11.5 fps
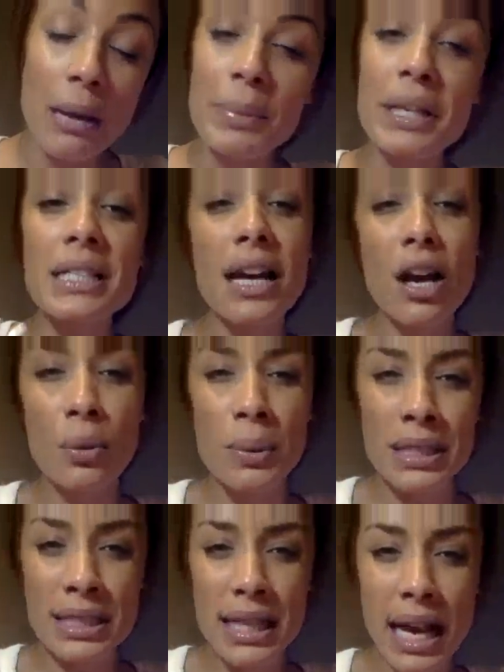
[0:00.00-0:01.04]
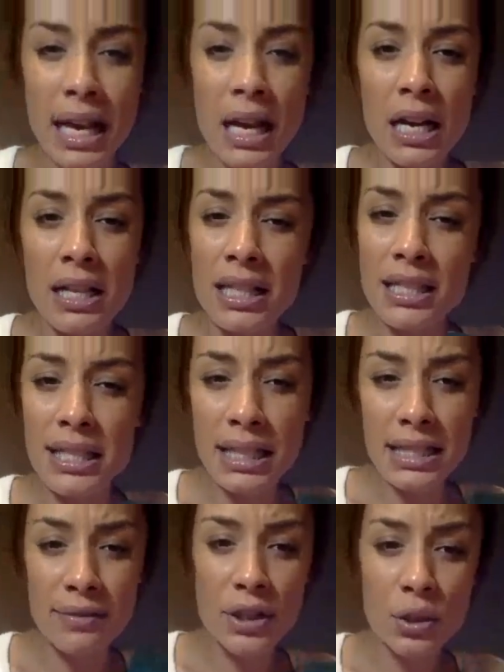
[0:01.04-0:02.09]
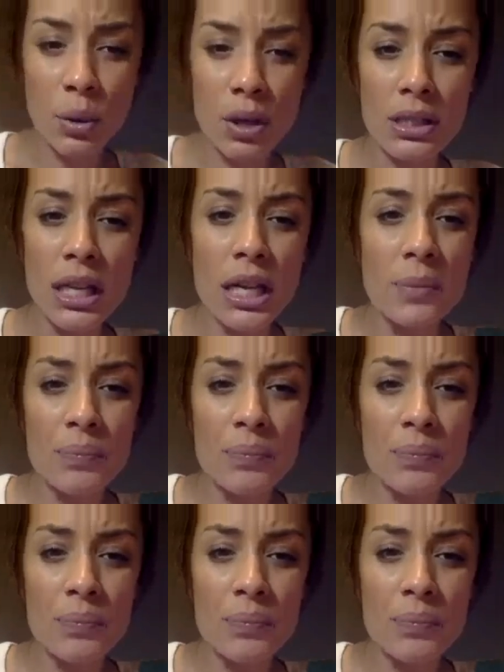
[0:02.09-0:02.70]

because I always say the 6 of swords,